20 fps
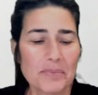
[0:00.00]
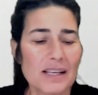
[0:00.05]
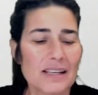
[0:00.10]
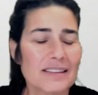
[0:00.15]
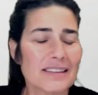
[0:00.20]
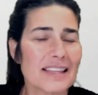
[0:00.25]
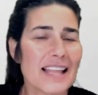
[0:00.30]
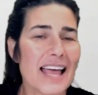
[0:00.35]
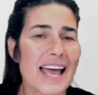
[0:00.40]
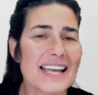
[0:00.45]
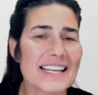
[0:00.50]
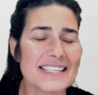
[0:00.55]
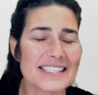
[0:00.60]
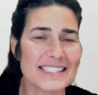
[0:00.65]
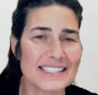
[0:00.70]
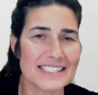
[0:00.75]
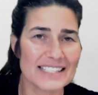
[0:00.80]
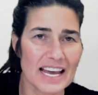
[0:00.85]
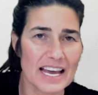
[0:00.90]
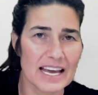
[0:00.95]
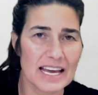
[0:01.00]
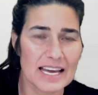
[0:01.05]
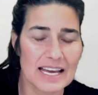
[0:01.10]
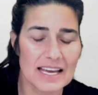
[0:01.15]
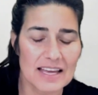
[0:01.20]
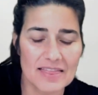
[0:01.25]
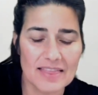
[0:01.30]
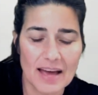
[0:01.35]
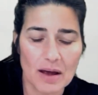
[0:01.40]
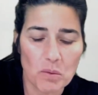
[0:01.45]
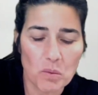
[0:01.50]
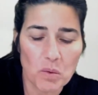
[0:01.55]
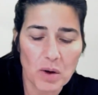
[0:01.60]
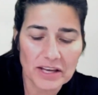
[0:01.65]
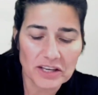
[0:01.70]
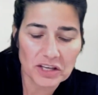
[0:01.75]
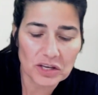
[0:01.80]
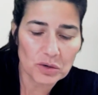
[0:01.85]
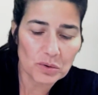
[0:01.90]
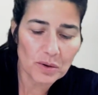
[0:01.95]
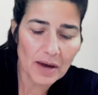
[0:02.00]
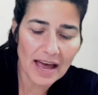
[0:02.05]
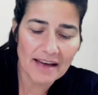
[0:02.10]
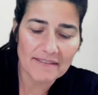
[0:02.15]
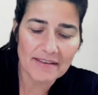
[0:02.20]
Let's say that what you have,